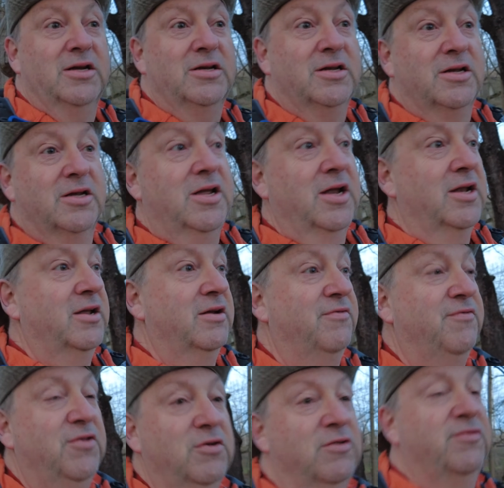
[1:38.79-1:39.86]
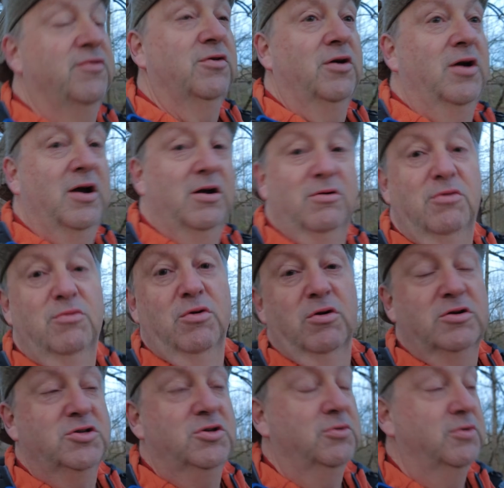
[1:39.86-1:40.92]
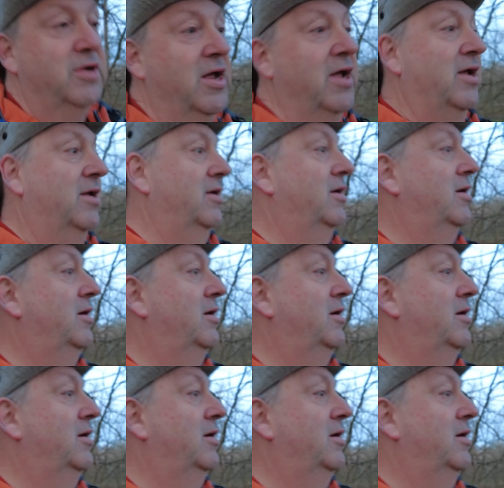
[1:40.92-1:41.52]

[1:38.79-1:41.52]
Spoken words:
to kind of get a feel for how it works doing that.